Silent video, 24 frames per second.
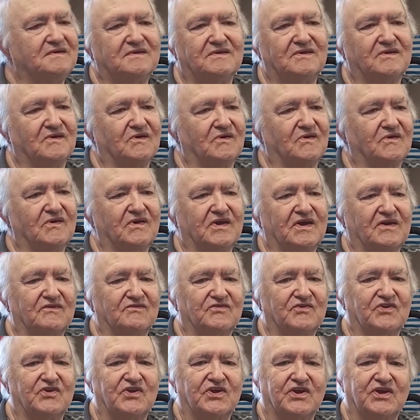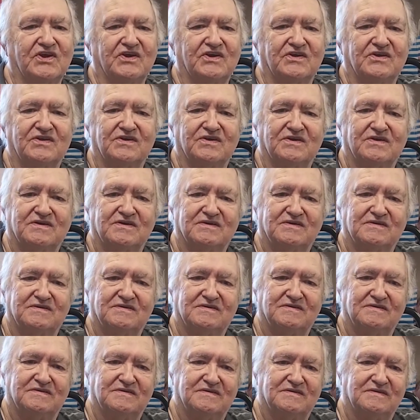No, I never did.
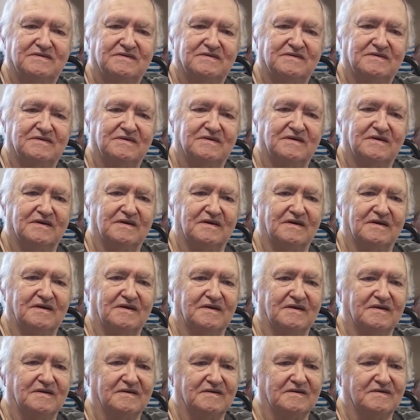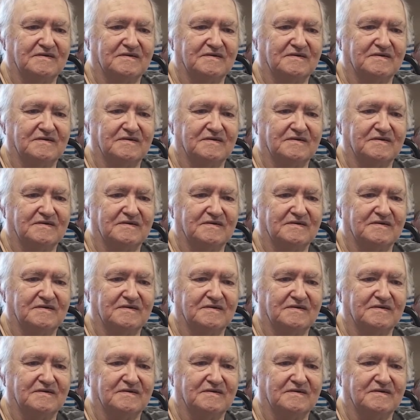Uh,